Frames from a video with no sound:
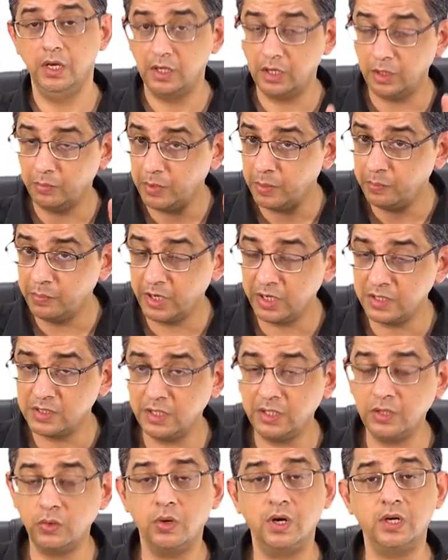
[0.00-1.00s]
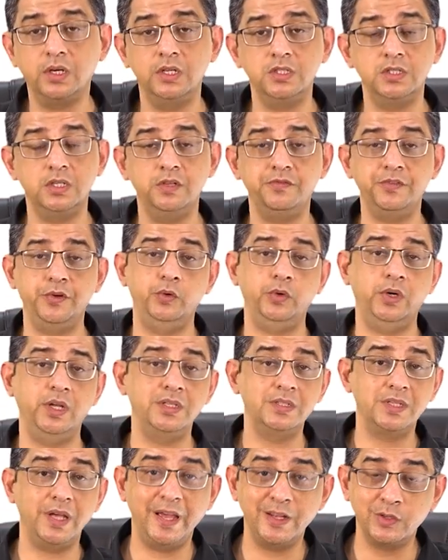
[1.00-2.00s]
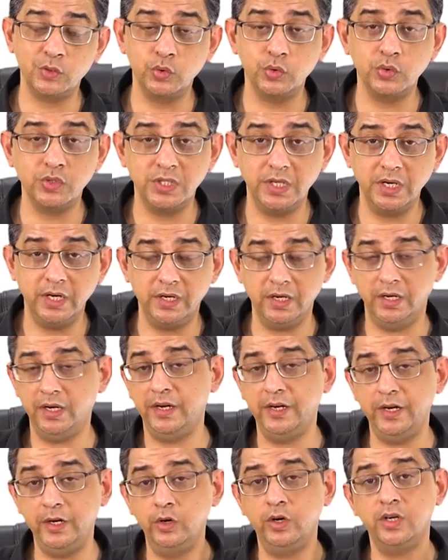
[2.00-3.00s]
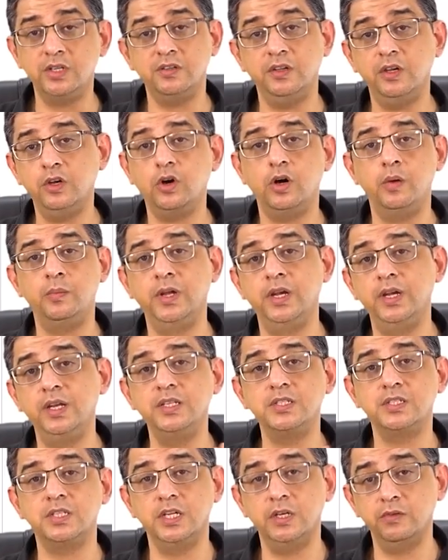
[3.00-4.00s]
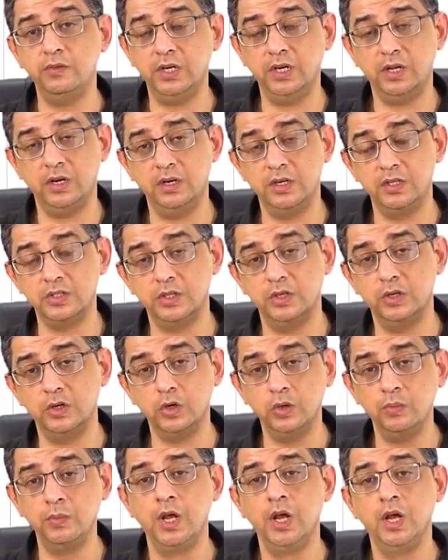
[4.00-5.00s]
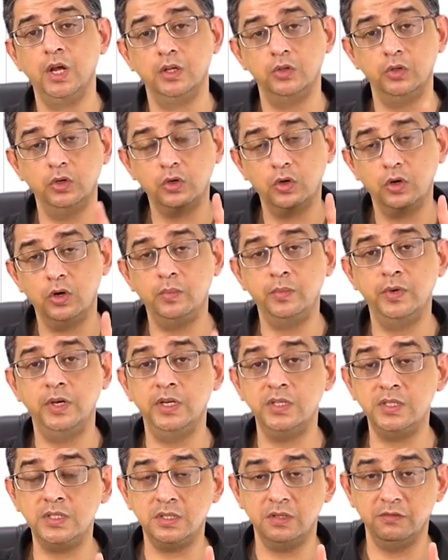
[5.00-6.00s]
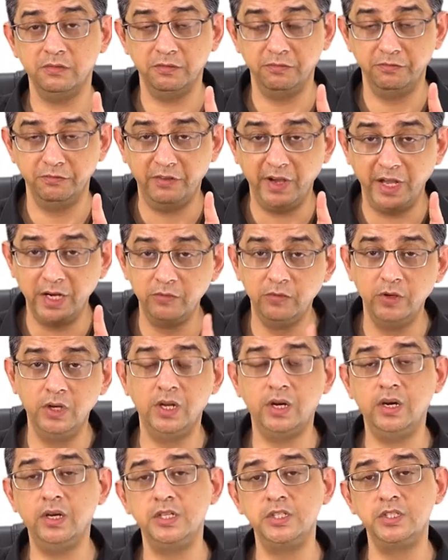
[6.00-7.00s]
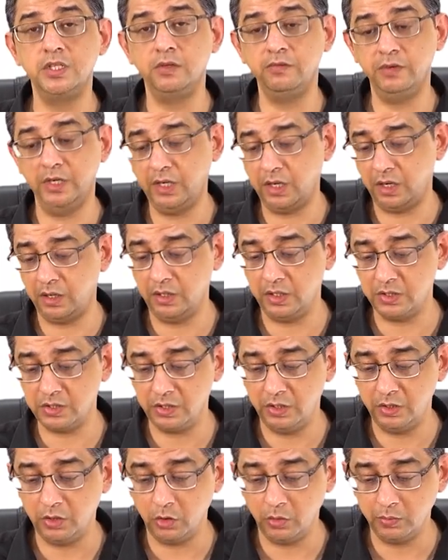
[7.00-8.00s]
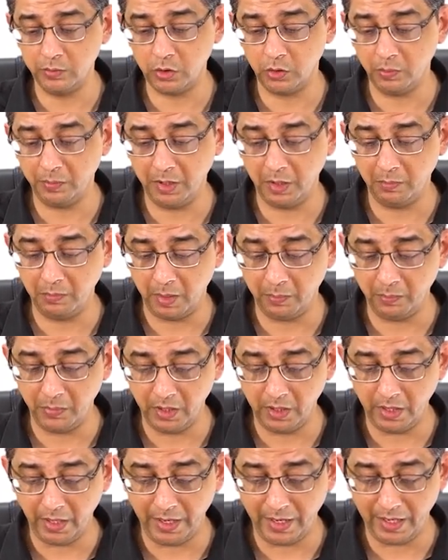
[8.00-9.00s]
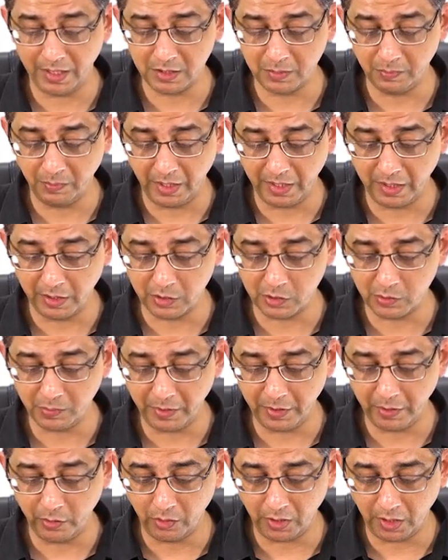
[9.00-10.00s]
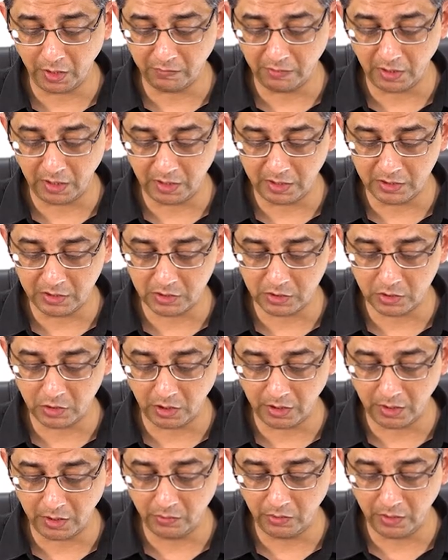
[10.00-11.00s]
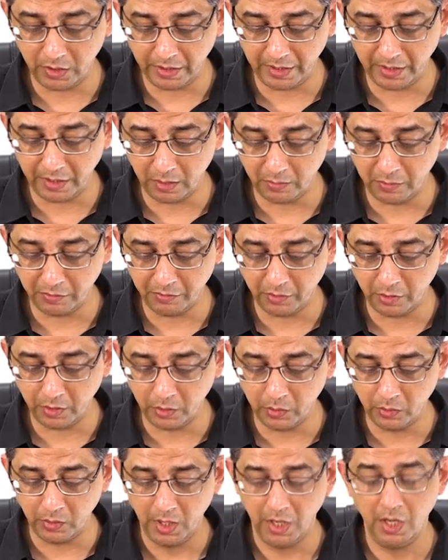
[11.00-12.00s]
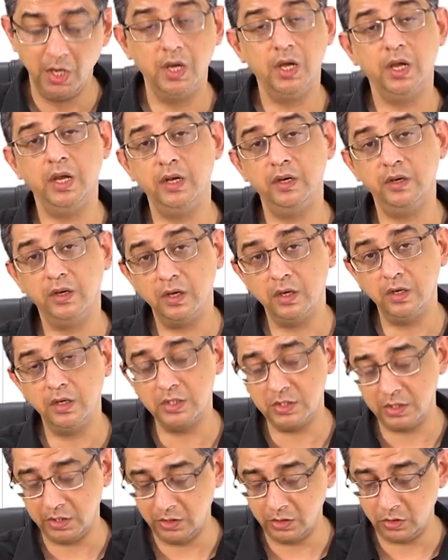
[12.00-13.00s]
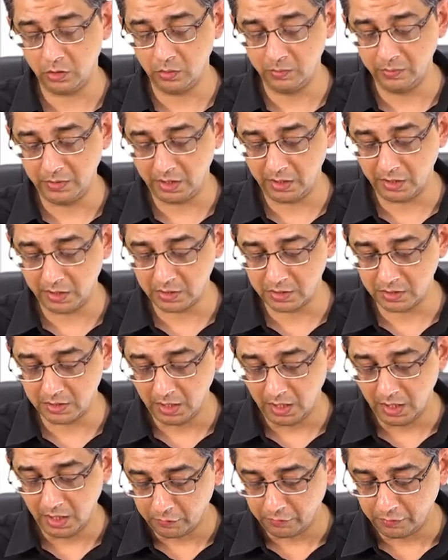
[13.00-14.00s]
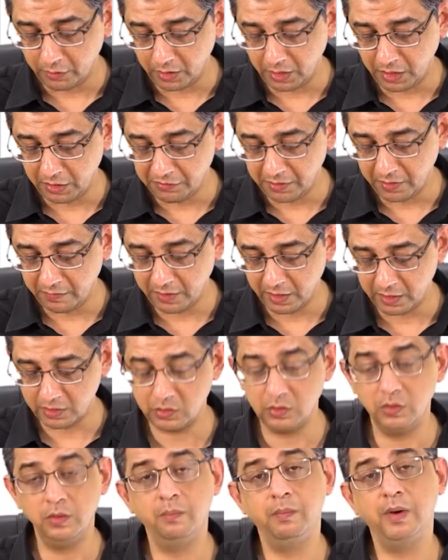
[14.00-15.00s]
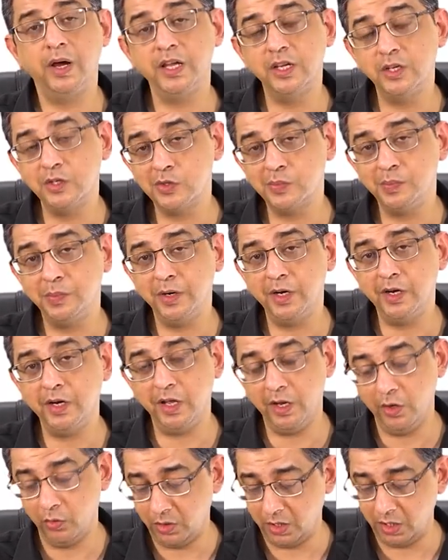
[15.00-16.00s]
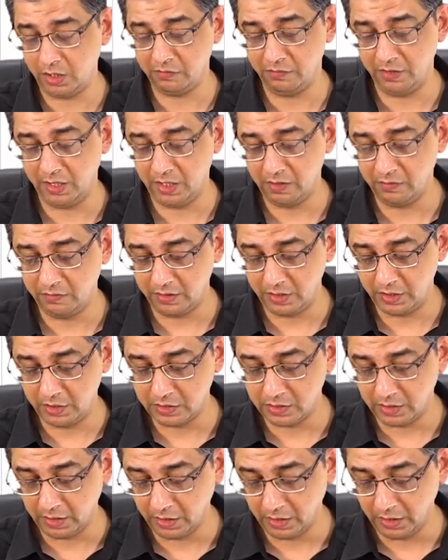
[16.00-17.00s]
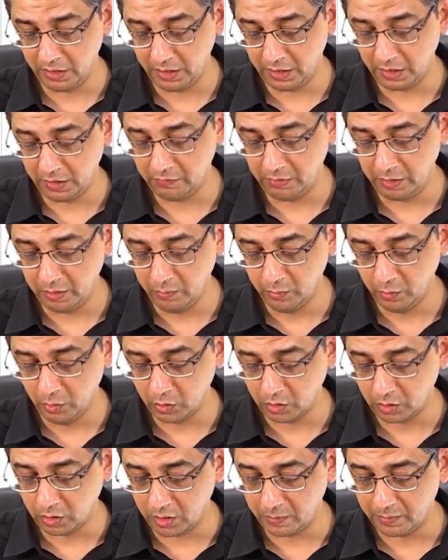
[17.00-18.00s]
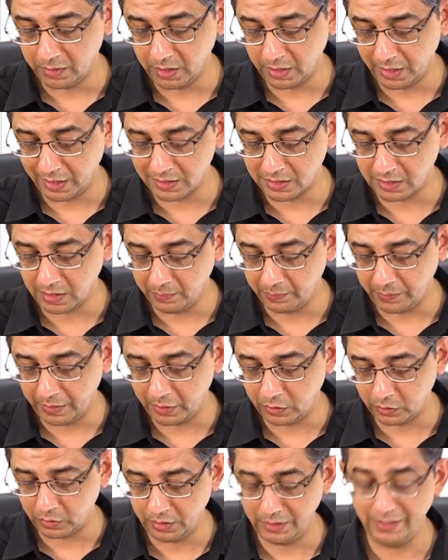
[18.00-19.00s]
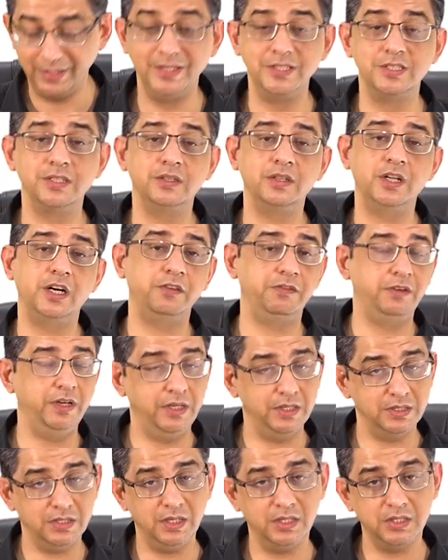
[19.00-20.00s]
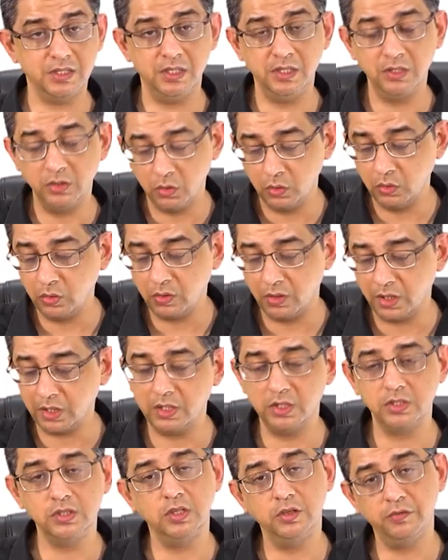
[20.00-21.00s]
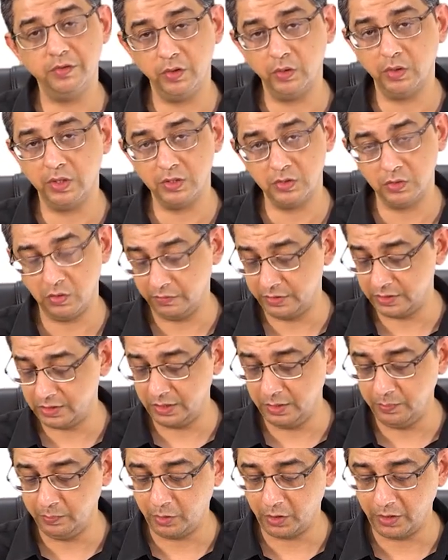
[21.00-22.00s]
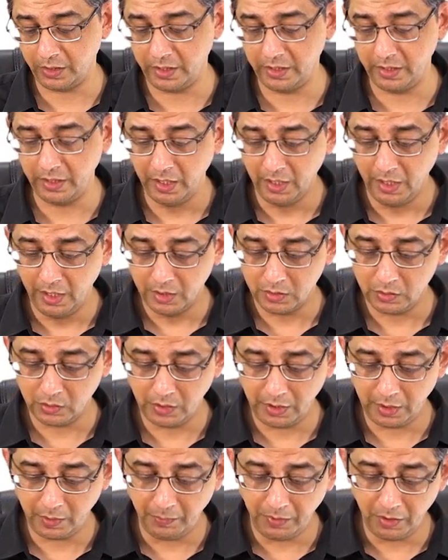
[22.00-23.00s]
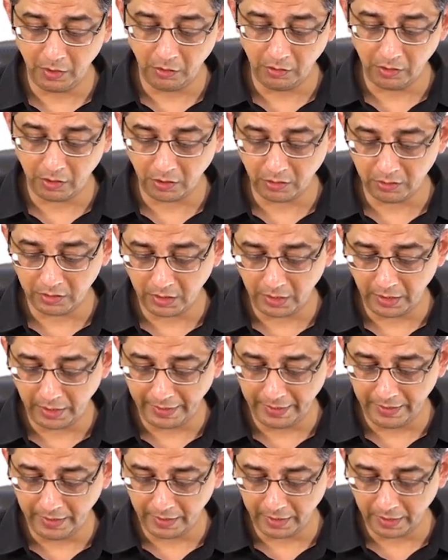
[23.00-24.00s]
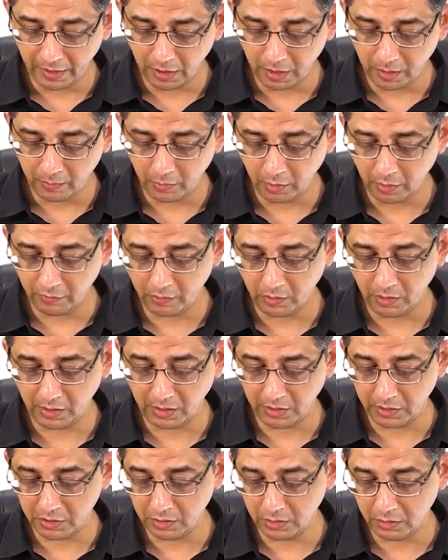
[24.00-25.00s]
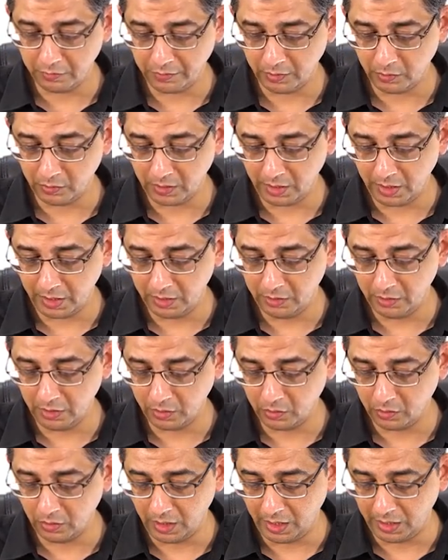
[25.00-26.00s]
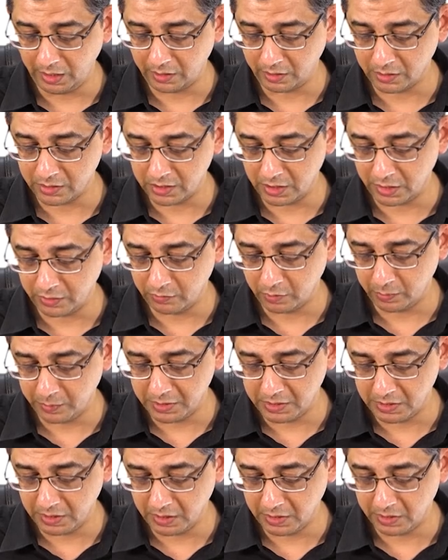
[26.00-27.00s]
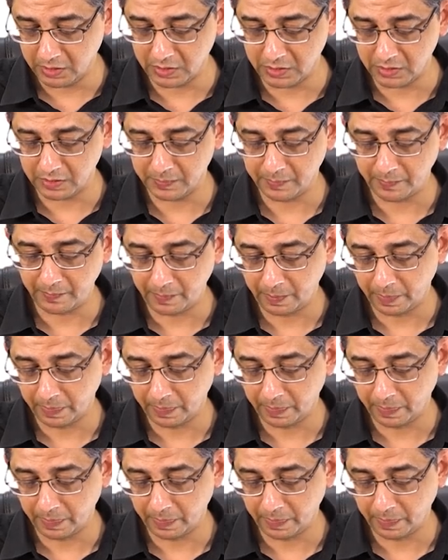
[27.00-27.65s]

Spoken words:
Remember, I said coarctation of aorta is associated. I did not say commonly seen with Turner syndrome. The commonest valvular lesion with Turner syndrome should be remembered as bicuspid aortic valve. I'll just jot down the data before you. In Turner syndrome, that is 45XO, bicuspid aortic valve is relatively more common as compared to the lesion that we're discussing, though coarctation of aorta is obviously important. So let me now draw the line diagram of coarctation of aorta and the collaterals that would be seen in this.